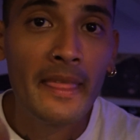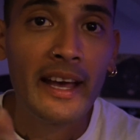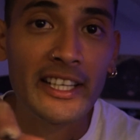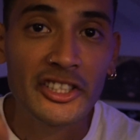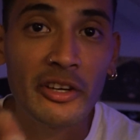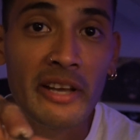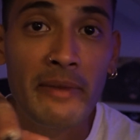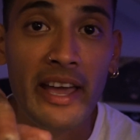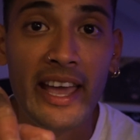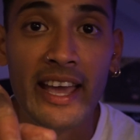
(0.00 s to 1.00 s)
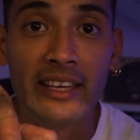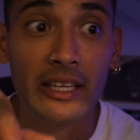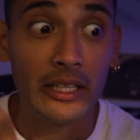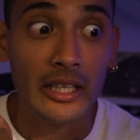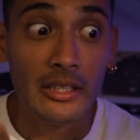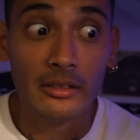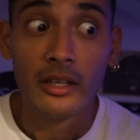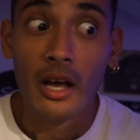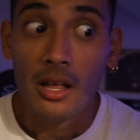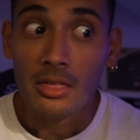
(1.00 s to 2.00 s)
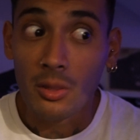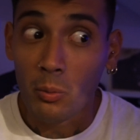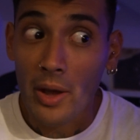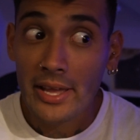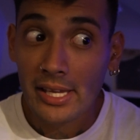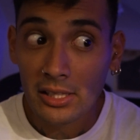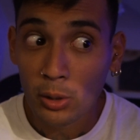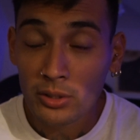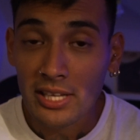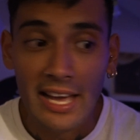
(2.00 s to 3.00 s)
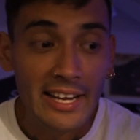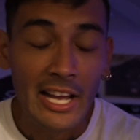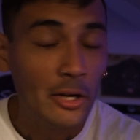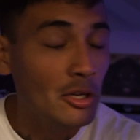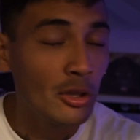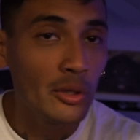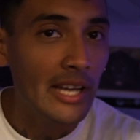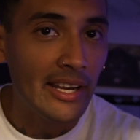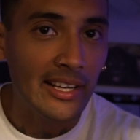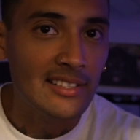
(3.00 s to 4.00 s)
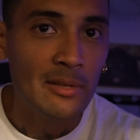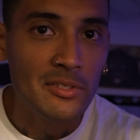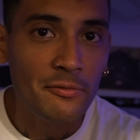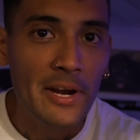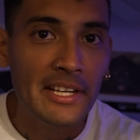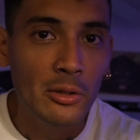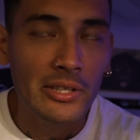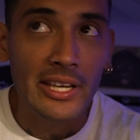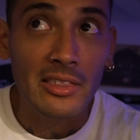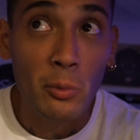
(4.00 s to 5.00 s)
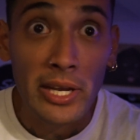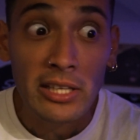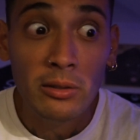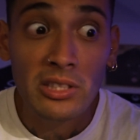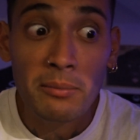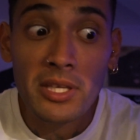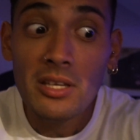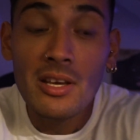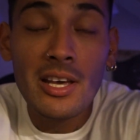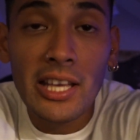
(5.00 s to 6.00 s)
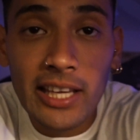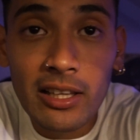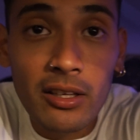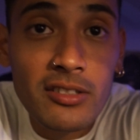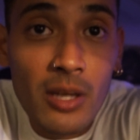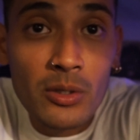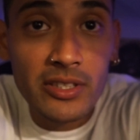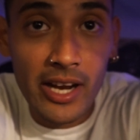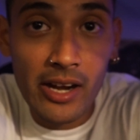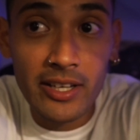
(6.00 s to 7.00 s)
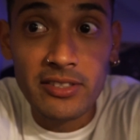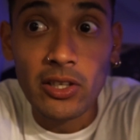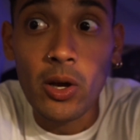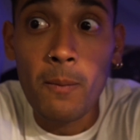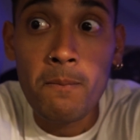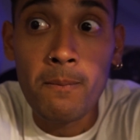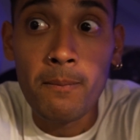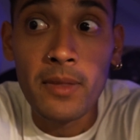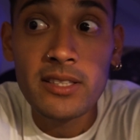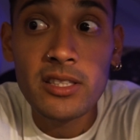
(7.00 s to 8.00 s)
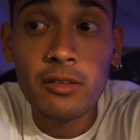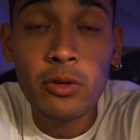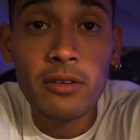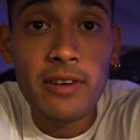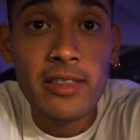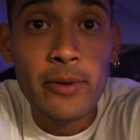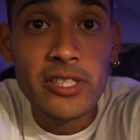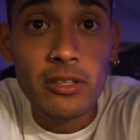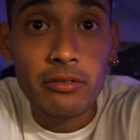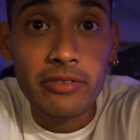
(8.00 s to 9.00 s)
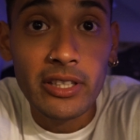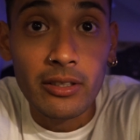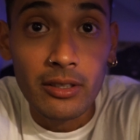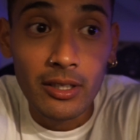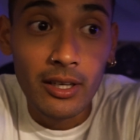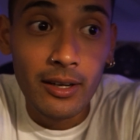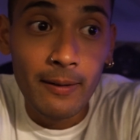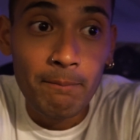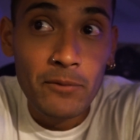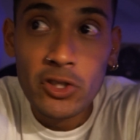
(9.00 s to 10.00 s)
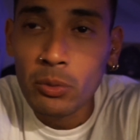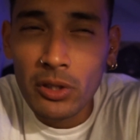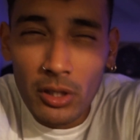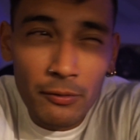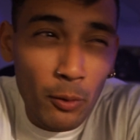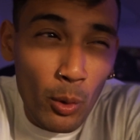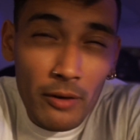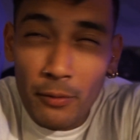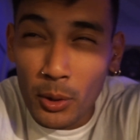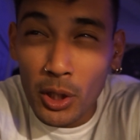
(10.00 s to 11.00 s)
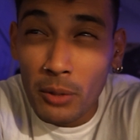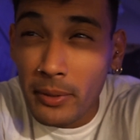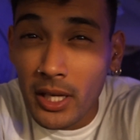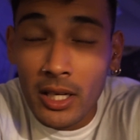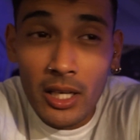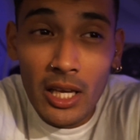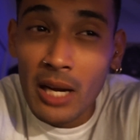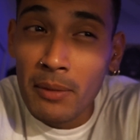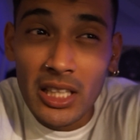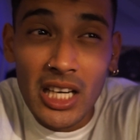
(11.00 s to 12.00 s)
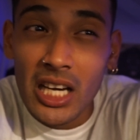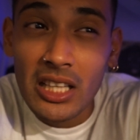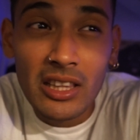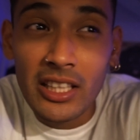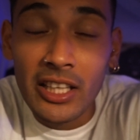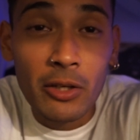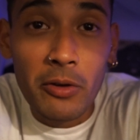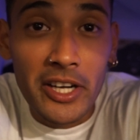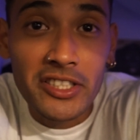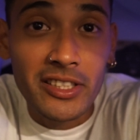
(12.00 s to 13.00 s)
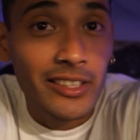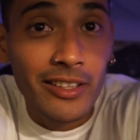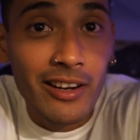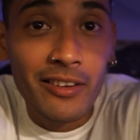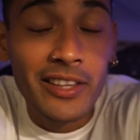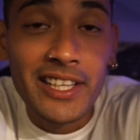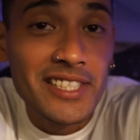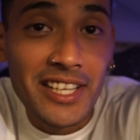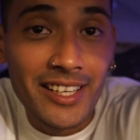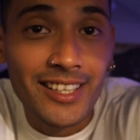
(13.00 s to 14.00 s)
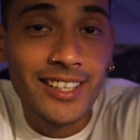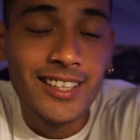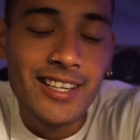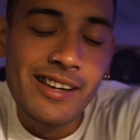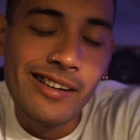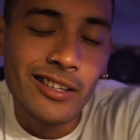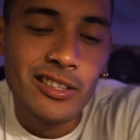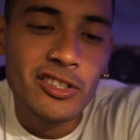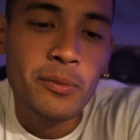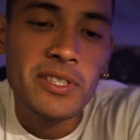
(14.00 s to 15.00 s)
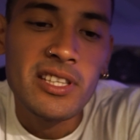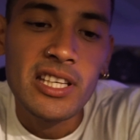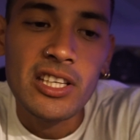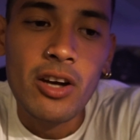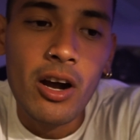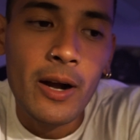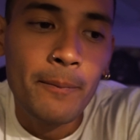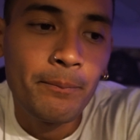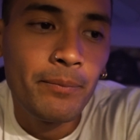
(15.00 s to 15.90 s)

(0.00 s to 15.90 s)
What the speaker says: my hand, and the way he looked, I couldn't look at it because I was afraid to look at it. The way he looked at me, he looked so scared. He's like, let's see if we can find the rest of your finger. So we looked for it for a little bit, and I'm like, I think it crushed it, I don't think it's here. Took me to the ER,